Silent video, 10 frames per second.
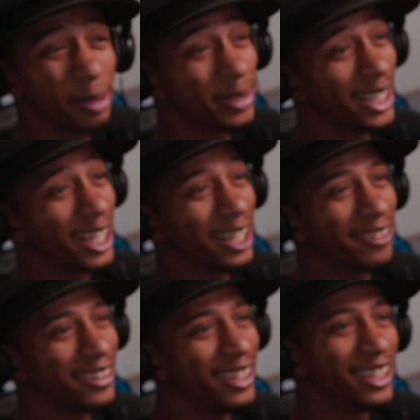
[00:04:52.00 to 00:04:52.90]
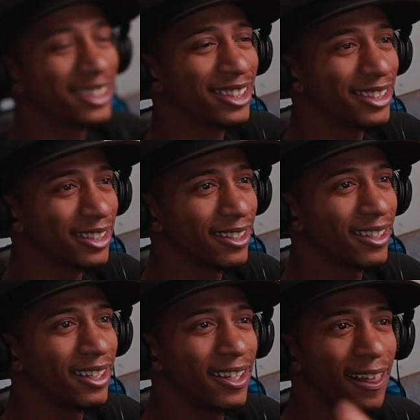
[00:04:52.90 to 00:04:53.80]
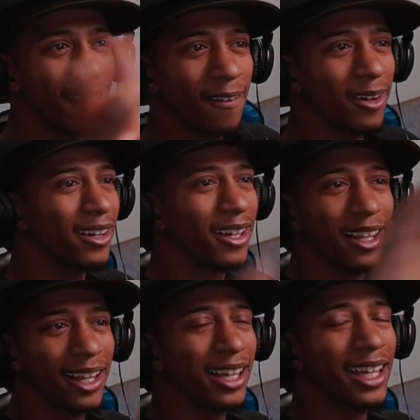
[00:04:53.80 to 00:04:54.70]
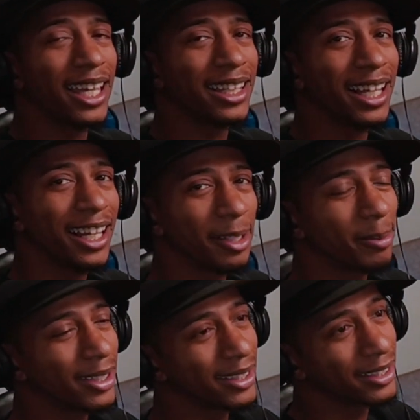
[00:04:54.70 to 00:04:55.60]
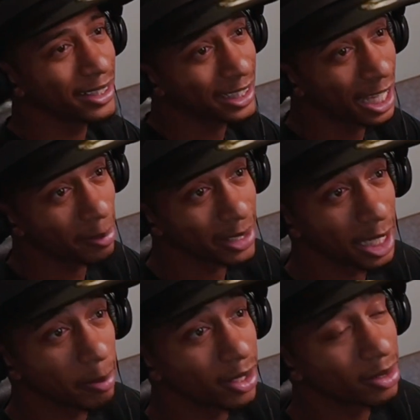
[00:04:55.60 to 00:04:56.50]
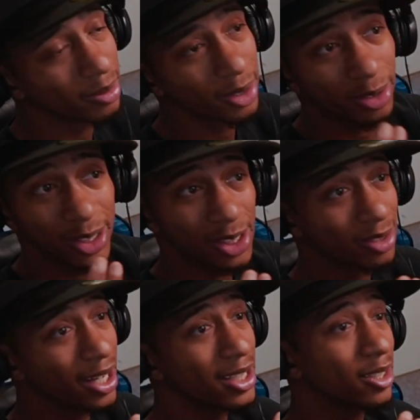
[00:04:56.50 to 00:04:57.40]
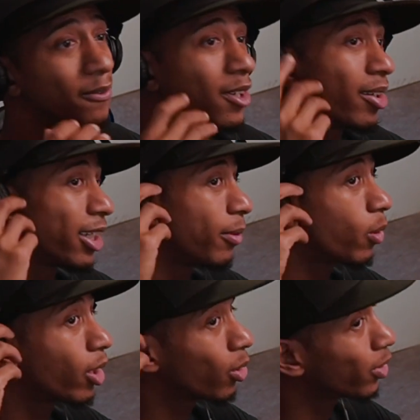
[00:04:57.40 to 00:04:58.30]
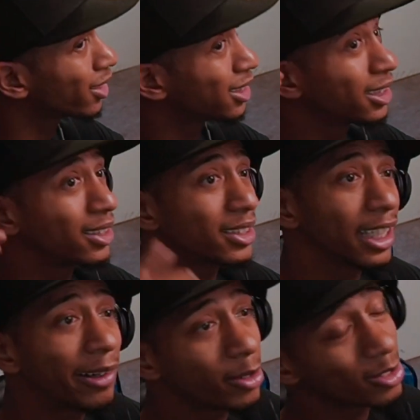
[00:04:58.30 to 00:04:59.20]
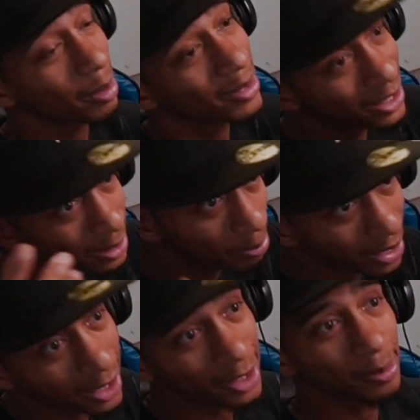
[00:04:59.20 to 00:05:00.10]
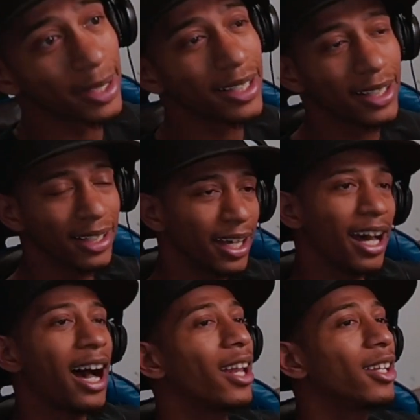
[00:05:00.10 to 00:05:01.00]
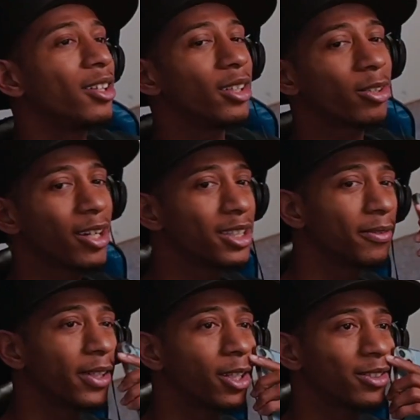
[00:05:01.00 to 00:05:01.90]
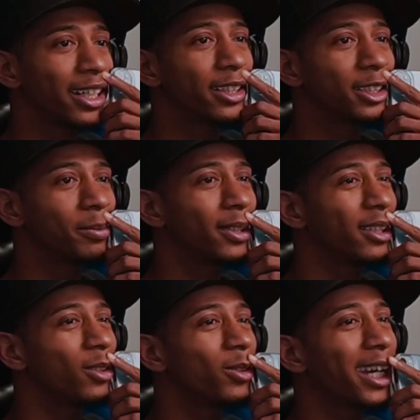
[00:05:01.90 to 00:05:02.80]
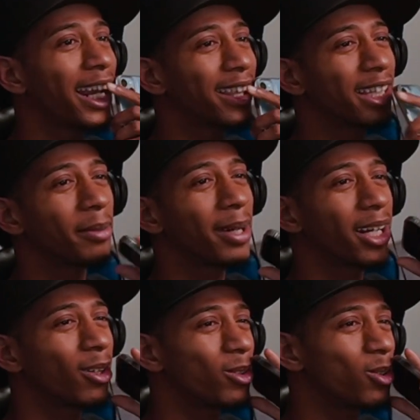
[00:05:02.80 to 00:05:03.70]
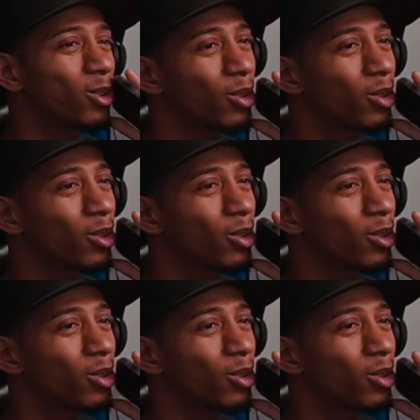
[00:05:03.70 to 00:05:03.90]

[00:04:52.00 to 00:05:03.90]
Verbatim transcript: me laugh. But look, hit that like button, comment down below, 3 subscribe to the family. David Work, we consistent as ever dropping these bangers, man. I love little crazy videos like this, but you gotta think about it on YouTube.